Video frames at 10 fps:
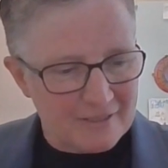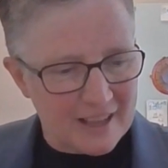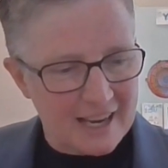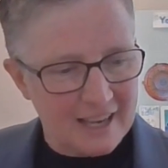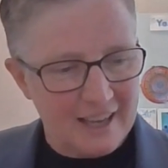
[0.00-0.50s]

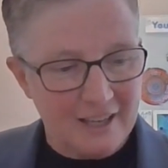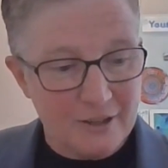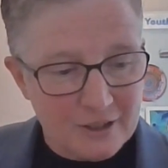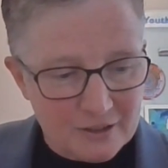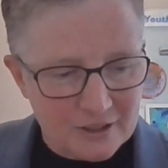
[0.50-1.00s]
like
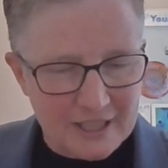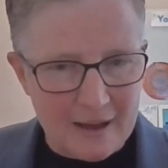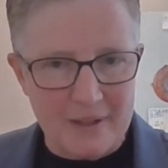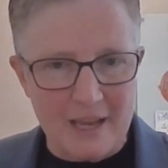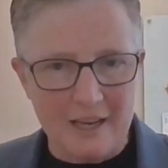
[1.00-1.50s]
you do
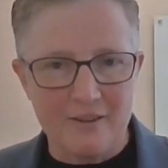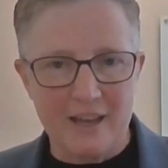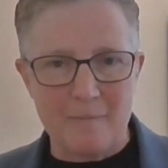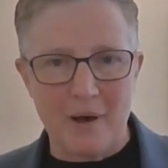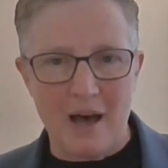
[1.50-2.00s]
something, you
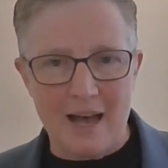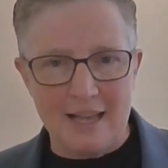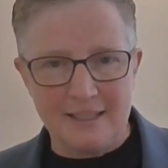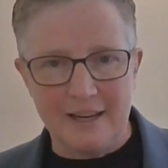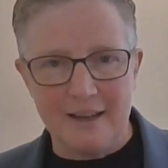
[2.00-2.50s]
get
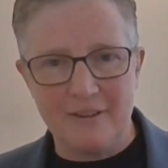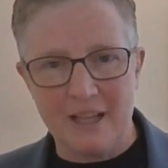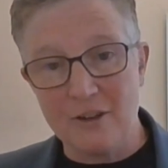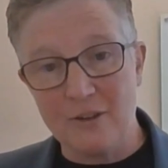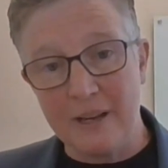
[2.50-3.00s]
positive,
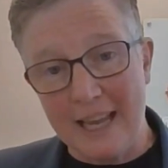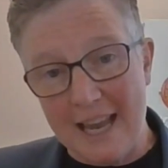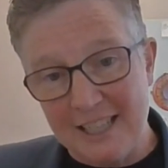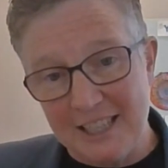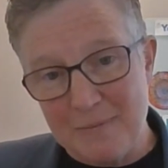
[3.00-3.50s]
like you
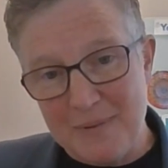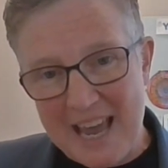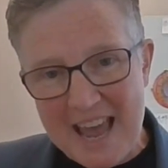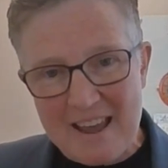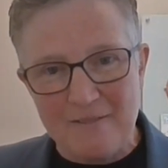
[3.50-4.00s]
engage in a
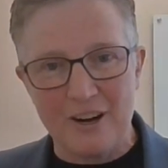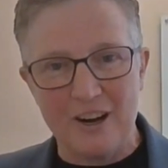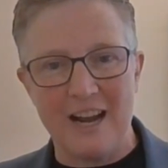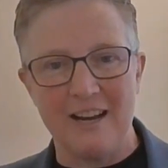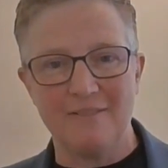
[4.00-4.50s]

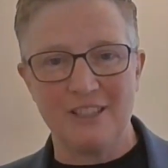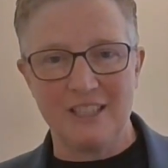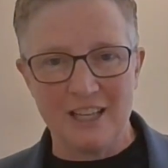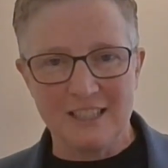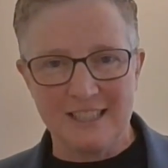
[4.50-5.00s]
behavior and it
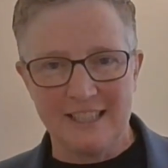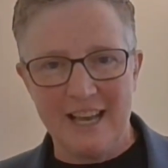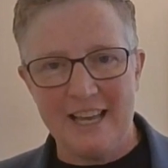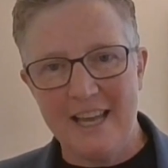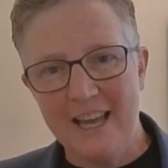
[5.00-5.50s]
results
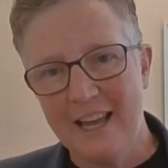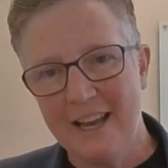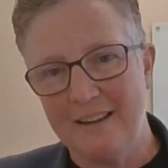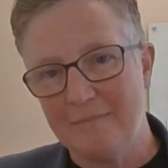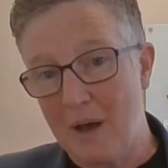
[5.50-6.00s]

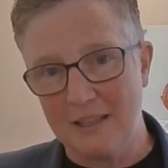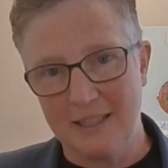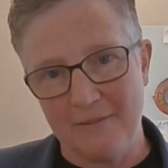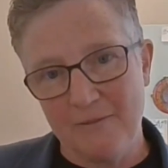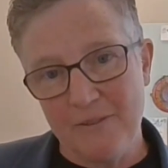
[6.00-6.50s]
in
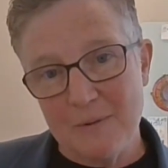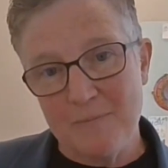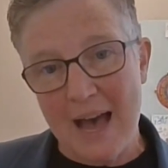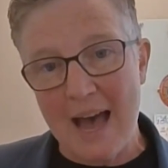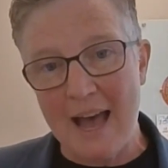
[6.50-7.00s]
positive
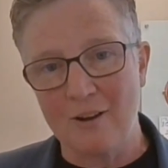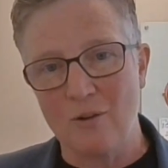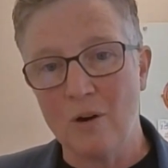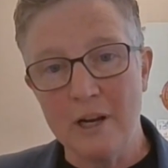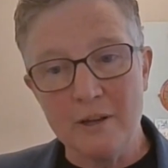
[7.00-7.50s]
feedback,
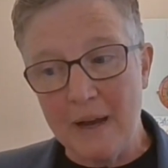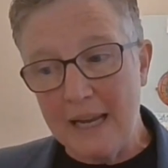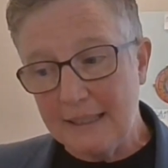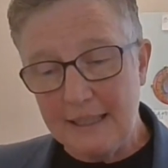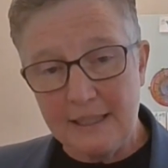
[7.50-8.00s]
or you
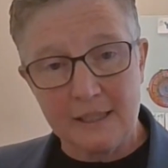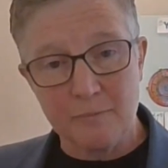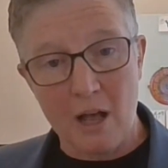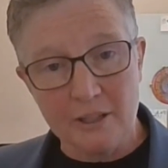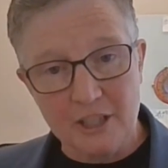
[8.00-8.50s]
might see
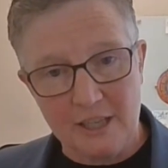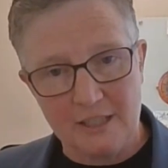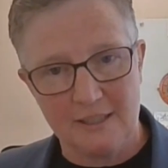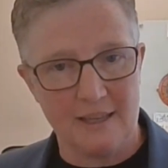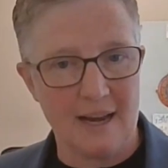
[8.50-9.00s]
small
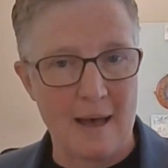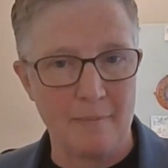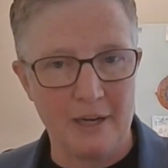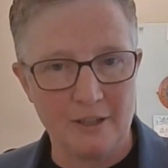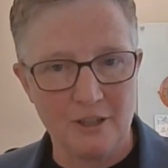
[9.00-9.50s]
changes that
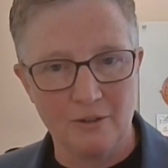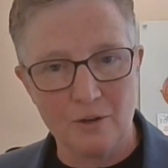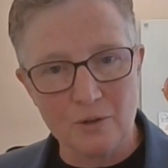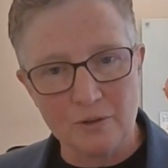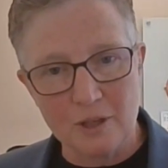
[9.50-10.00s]
happen at your
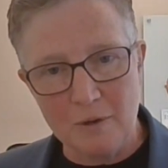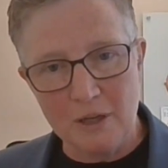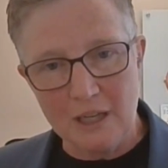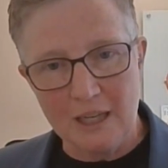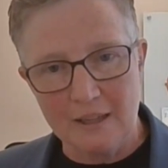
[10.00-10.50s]
local
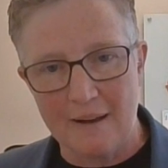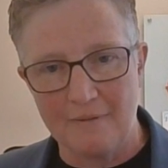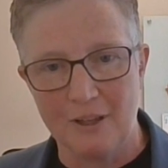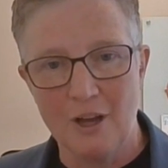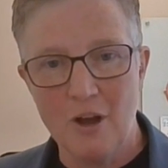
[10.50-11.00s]
community
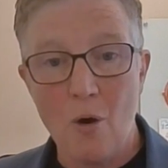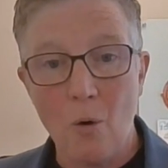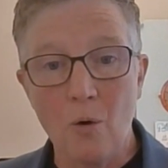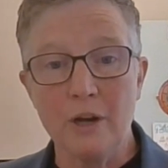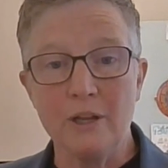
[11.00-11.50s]
level,
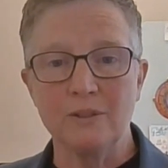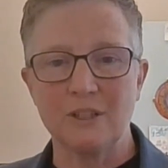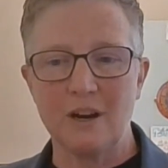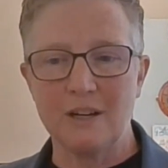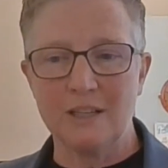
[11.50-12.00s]
or you
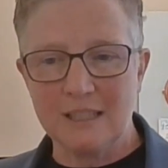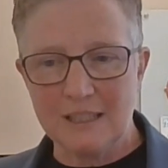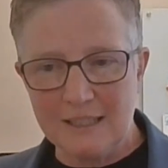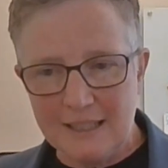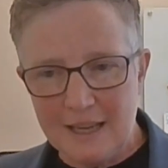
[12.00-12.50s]
start
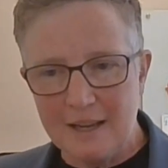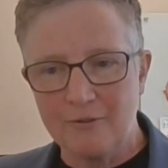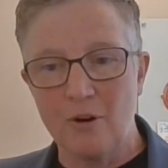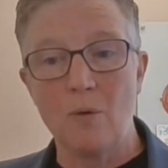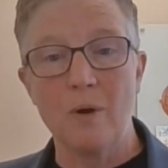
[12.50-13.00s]
to
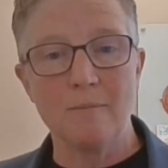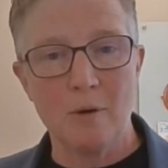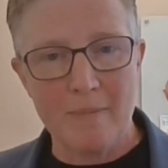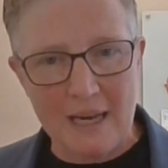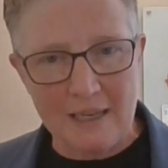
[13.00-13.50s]
see growing
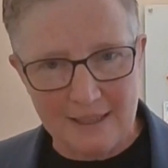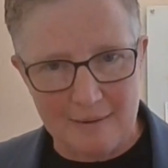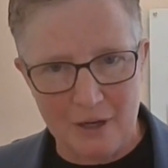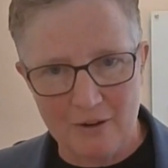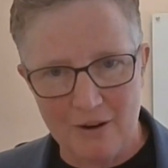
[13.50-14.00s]

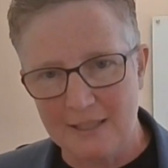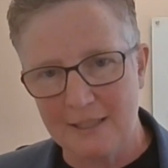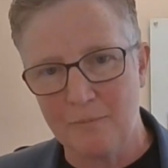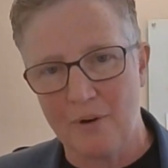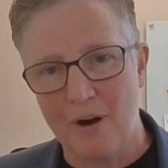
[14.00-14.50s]
momentum
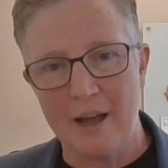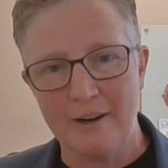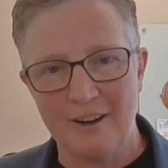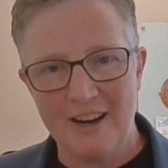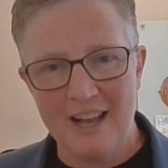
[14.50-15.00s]
across a
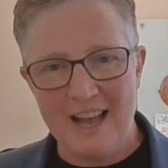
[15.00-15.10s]
broader